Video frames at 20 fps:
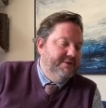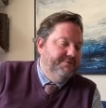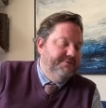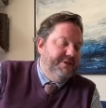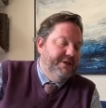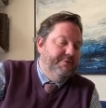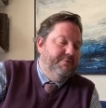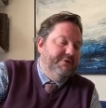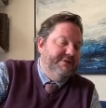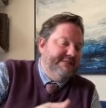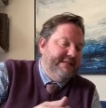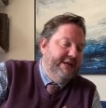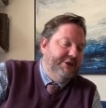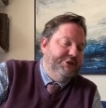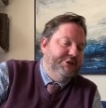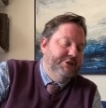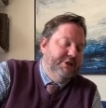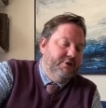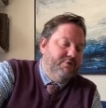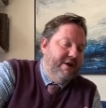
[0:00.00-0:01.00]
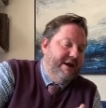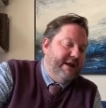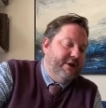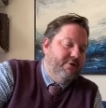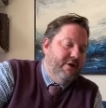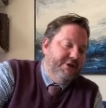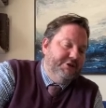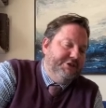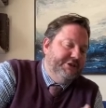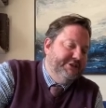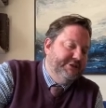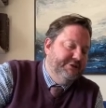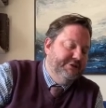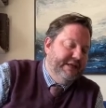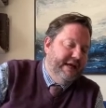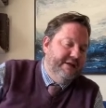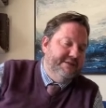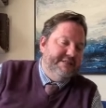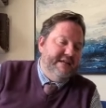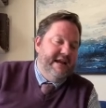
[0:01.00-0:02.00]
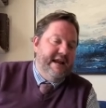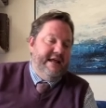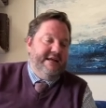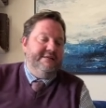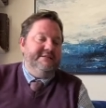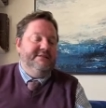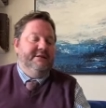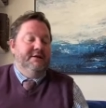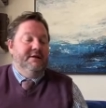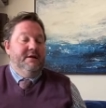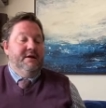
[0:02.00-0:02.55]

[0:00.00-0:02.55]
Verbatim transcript: of the recession, the credit crunch in 2008,